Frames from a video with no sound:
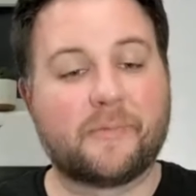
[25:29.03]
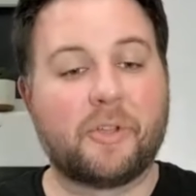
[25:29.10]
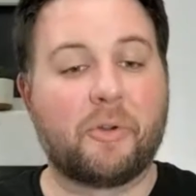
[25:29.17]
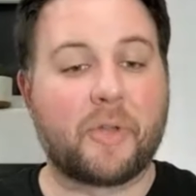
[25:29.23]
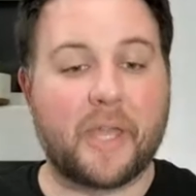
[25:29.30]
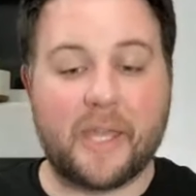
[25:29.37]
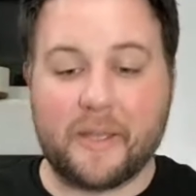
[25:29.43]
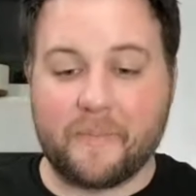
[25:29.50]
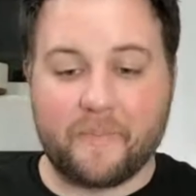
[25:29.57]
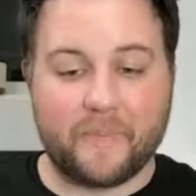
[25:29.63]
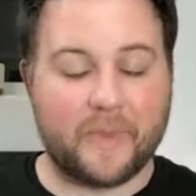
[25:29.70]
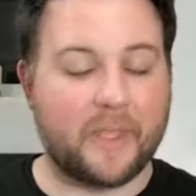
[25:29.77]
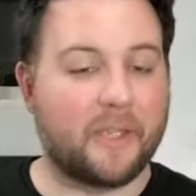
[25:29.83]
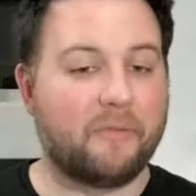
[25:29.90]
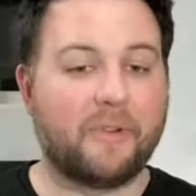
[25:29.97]
Okay,
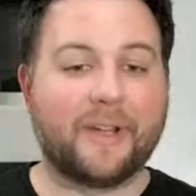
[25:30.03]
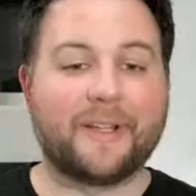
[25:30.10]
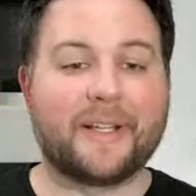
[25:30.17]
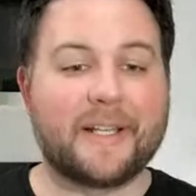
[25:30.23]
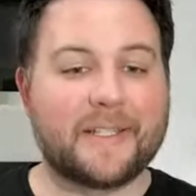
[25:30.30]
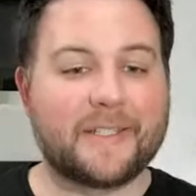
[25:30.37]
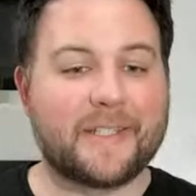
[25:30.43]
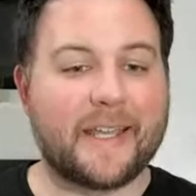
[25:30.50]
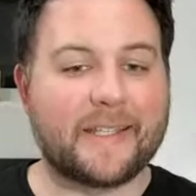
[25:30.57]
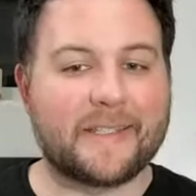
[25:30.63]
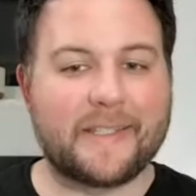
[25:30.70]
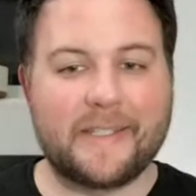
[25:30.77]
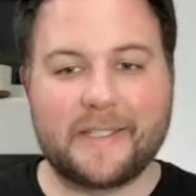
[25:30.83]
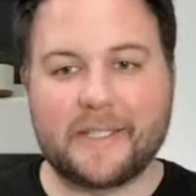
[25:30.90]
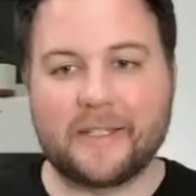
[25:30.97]
he realized that
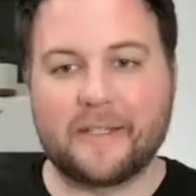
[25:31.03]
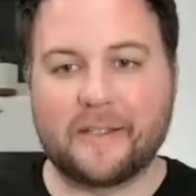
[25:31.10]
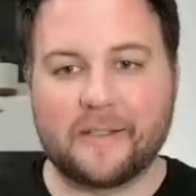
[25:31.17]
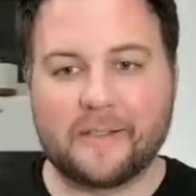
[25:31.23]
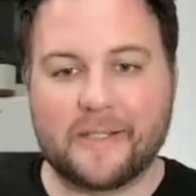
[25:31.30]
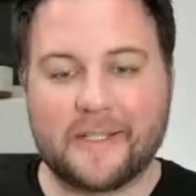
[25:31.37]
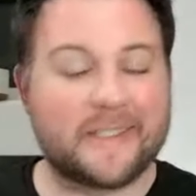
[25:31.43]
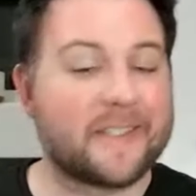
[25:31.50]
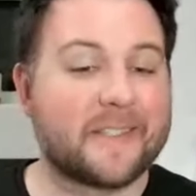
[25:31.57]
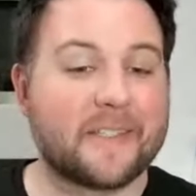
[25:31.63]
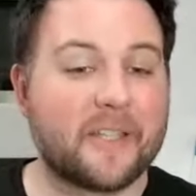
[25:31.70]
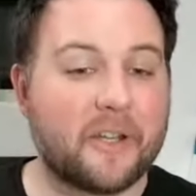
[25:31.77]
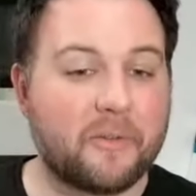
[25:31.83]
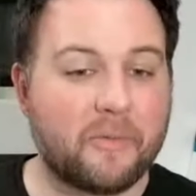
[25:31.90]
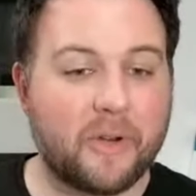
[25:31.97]
season this isn't
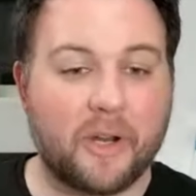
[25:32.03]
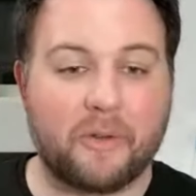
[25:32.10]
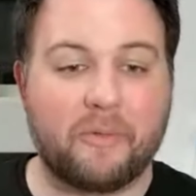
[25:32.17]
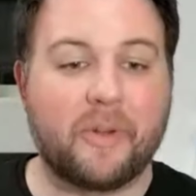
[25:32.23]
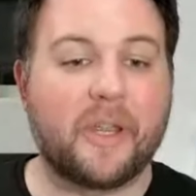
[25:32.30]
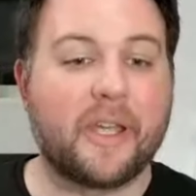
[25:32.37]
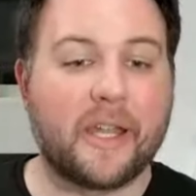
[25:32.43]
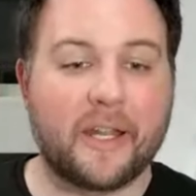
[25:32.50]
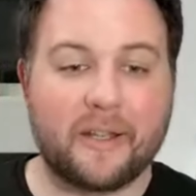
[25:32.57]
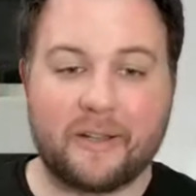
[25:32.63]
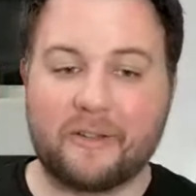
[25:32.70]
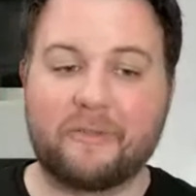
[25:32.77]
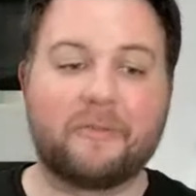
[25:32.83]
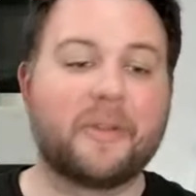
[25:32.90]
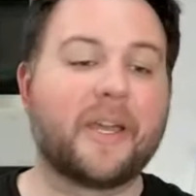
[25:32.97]
going to work. We
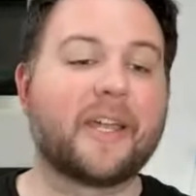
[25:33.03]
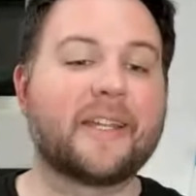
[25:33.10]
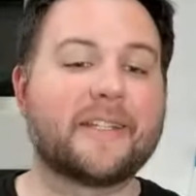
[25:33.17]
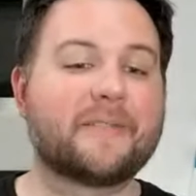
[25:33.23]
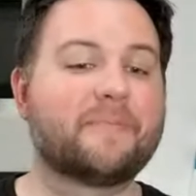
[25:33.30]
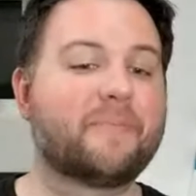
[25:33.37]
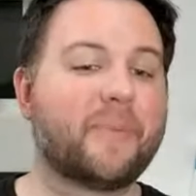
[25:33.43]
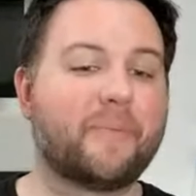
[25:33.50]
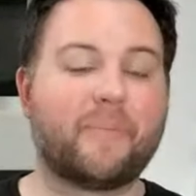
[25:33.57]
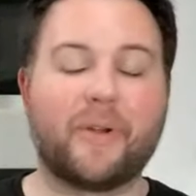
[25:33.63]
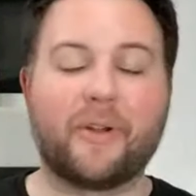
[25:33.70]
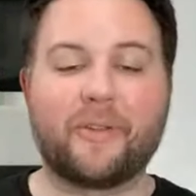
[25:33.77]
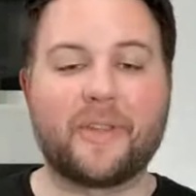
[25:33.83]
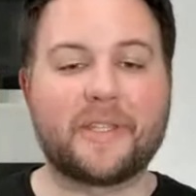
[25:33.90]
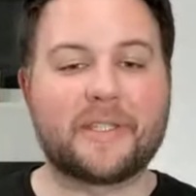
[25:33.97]
gotta we gotta
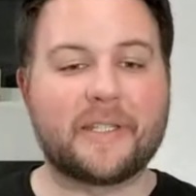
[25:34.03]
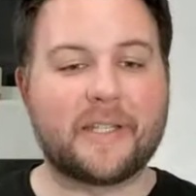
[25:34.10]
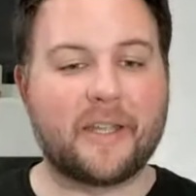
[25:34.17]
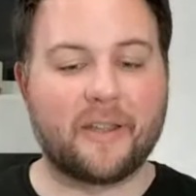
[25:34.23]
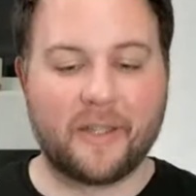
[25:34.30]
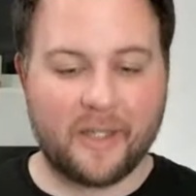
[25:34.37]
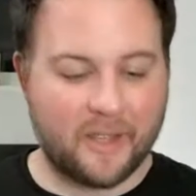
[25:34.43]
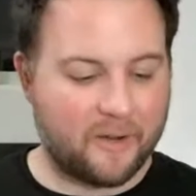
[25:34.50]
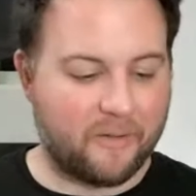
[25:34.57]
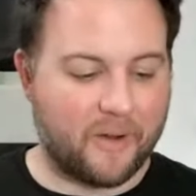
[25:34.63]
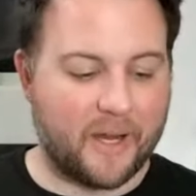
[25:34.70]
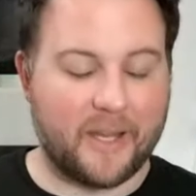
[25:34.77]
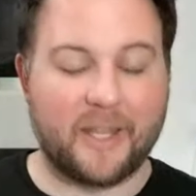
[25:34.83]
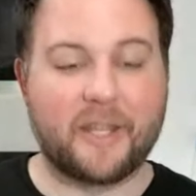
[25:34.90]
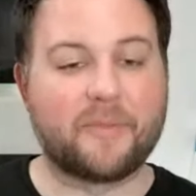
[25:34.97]
burn this thing down.
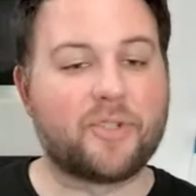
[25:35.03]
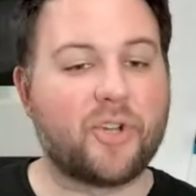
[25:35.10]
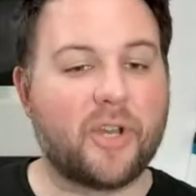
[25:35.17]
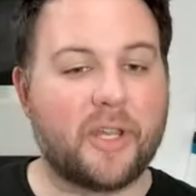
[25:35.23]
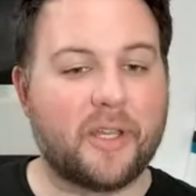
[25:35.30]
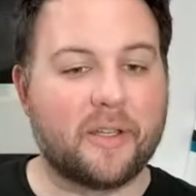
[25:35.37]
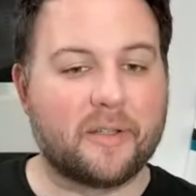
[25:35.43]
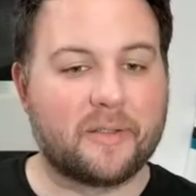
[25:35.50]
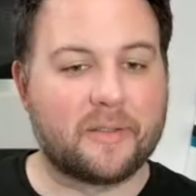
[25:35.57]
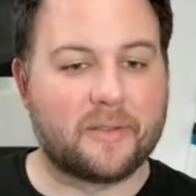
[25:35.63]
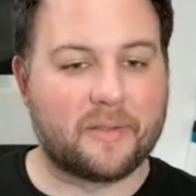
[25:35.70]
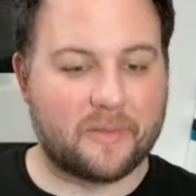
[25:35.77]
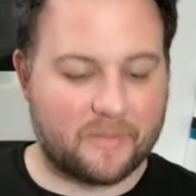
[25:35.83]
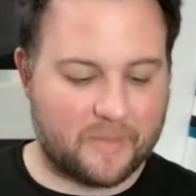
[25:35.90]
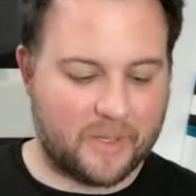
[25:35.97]
Ray ended up trading
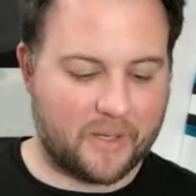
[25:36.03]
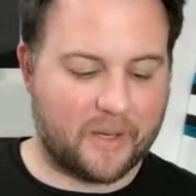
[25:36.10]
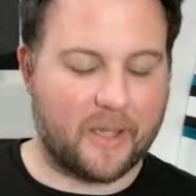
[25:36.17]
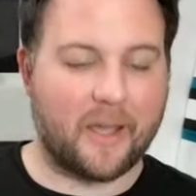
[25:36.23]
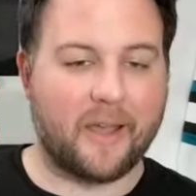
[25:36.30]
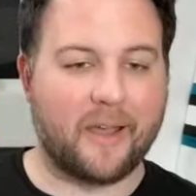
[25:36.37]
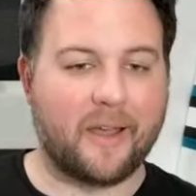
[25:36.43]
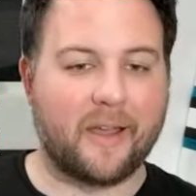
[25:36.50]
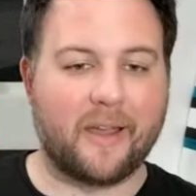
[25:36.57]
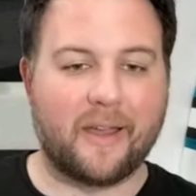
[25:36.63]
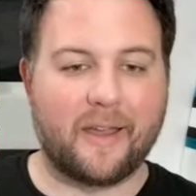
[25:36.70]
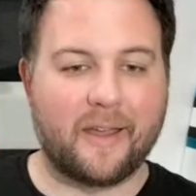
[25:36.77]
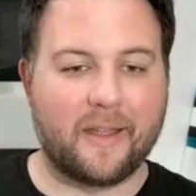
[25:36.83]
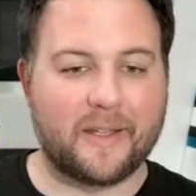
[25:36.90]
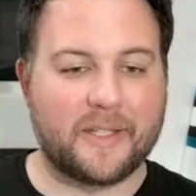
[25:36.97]

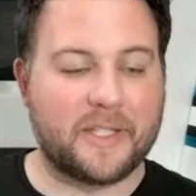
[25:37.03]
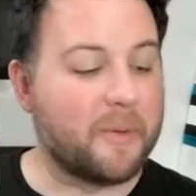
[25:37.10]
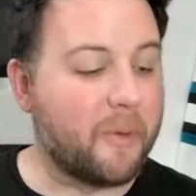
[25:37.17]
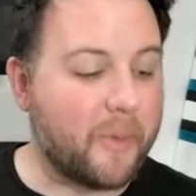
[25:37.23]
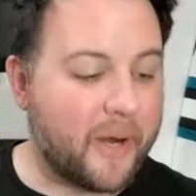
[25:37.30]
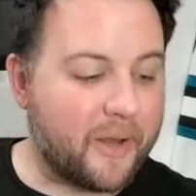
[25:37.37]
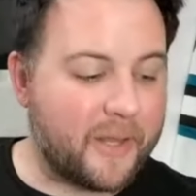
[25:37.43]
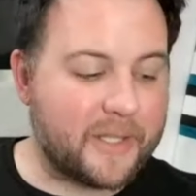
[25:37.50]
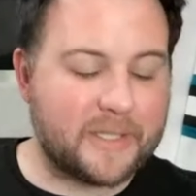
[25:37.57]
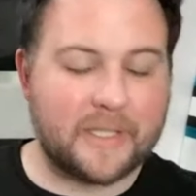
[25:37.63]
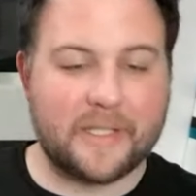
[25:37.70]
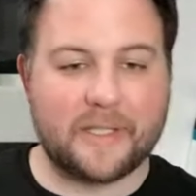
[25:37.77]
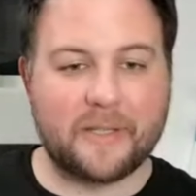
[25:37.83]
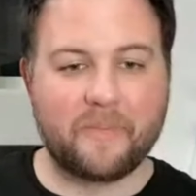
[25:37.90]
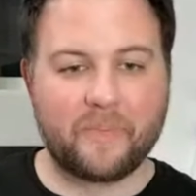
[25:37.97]
uh, Timo Meier that
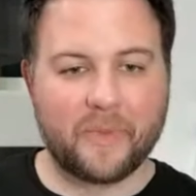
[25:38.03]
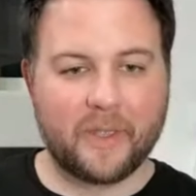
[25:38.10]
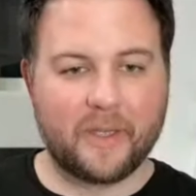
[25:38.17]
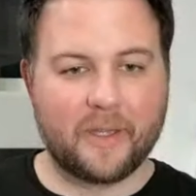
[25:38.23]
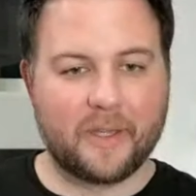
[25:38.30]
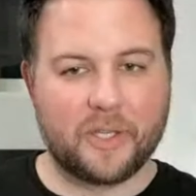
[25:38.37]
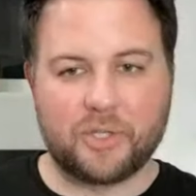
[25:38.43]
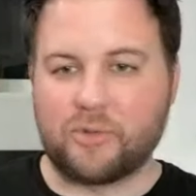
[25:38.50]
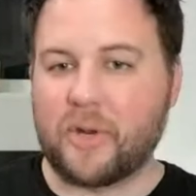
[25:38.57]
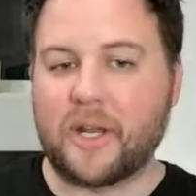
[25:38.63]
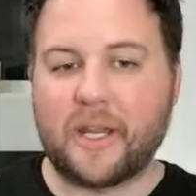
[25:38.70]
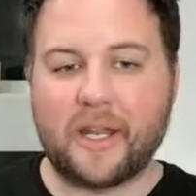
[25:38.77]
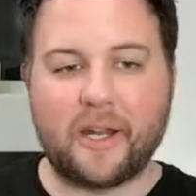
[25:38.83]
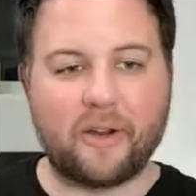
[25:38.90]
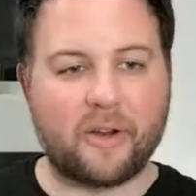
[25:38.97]
season,
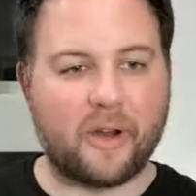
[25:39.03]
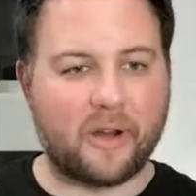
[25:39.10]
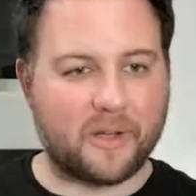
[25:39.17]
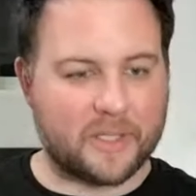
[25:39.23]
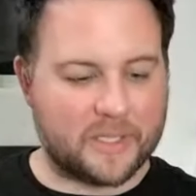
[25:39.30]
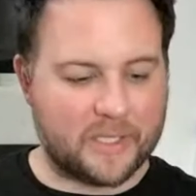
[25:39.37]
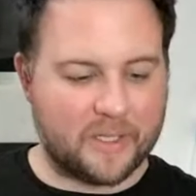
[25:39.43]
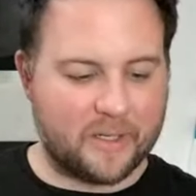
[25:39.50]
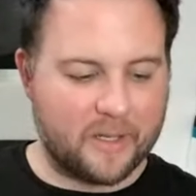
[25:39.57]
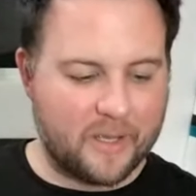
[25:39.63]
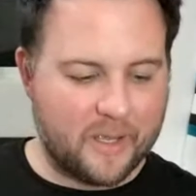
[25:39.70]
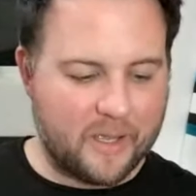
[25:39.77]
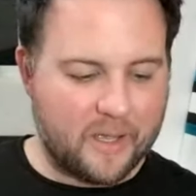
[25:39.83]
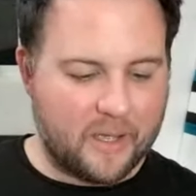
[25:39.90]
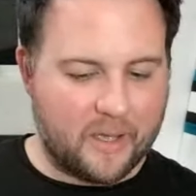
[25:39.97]
traded Erik Karlsson,
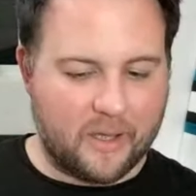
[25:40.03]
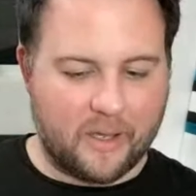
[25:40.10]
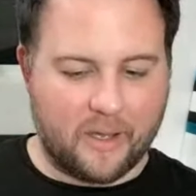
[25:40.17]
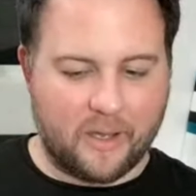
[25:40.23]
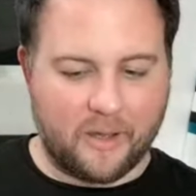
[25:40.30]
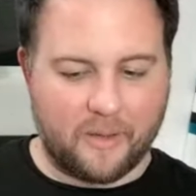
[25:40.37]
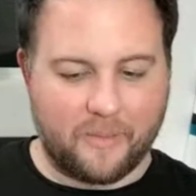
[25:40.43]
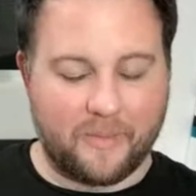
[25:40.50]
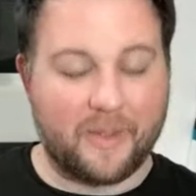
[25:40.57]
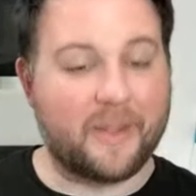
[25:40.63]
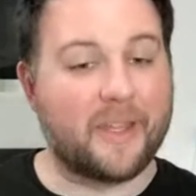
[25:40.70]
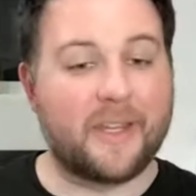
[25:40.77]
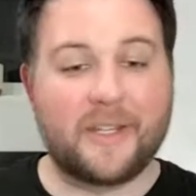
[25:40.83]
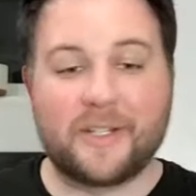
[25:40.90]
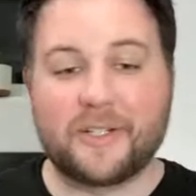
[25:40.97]
um, and
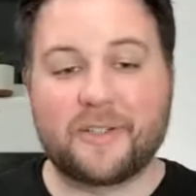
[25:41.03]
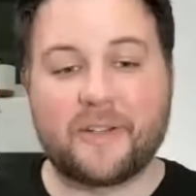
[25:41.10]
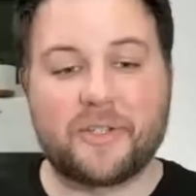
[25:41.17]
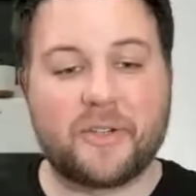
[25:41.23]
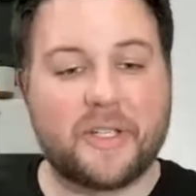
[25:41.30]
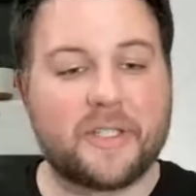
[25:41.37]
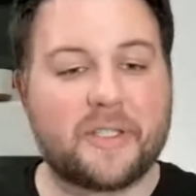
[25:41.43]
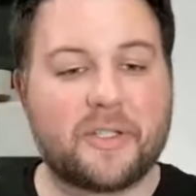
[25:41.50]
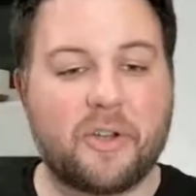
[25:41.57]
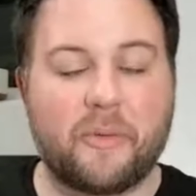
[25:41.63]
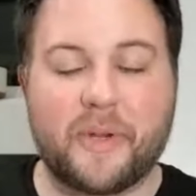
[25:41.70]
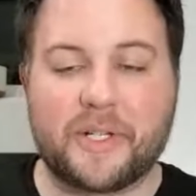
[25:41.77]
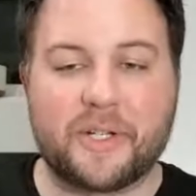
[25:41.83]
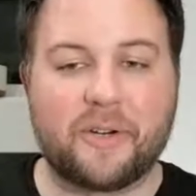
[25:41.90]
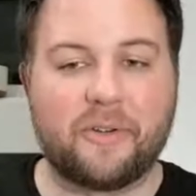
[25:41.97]
then he turns around and trades
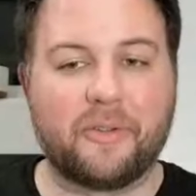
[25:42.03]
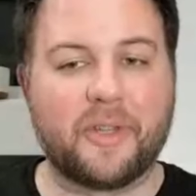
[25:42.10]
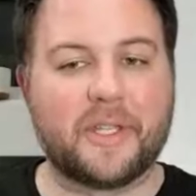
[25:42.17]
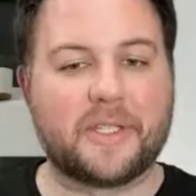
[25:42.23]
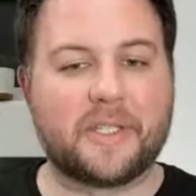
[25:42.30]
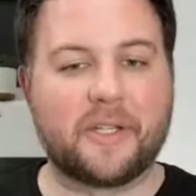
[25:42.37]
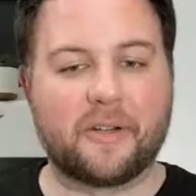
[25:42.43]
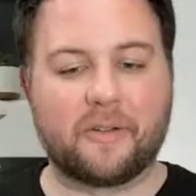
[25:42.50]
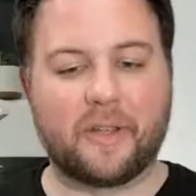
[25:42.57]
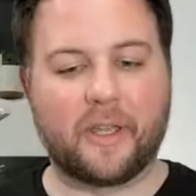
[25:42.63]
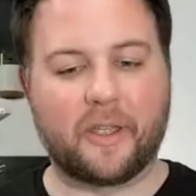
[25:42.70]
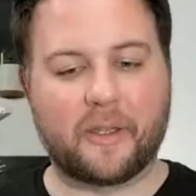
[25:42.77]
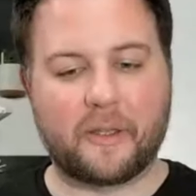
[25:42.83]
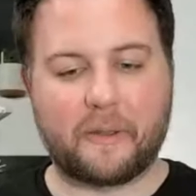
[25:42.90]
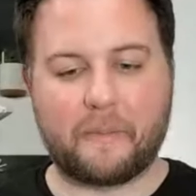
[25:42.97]
Tomas Hertl this year.
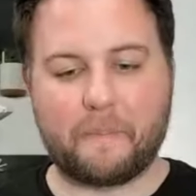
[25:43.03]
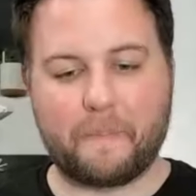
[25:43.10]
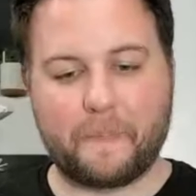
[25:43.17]
Like